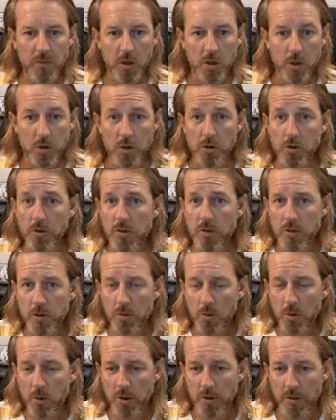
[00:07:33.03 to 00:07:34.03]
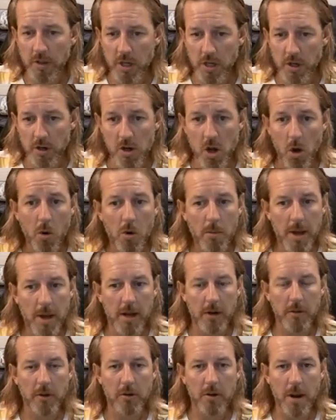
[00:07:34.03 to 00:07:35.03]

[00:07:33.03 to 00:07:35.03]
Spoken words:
used to or that you know about on the